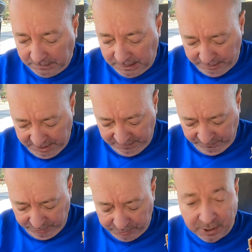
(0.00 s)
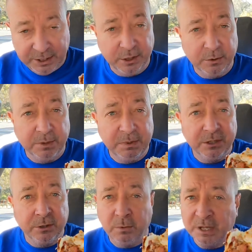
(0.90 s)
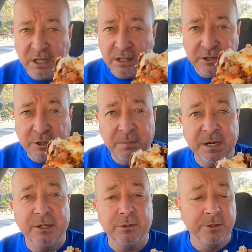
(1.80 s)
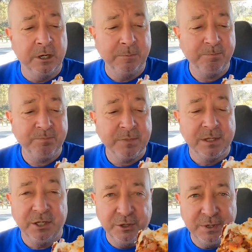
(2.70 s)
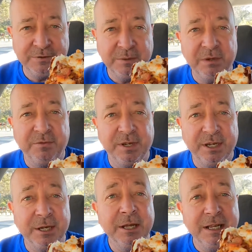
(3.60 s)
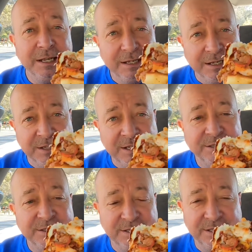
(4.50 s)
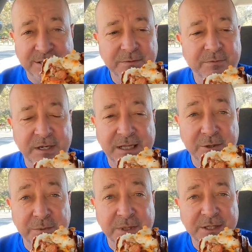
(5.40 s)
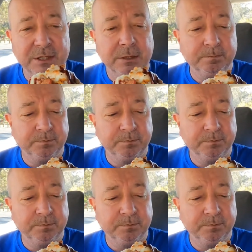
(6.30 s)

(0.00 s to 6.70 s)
And I reckon if you tried it, you will be too. Whether you like Domino's or not, you do have to be fair. And this is fairly good pizza.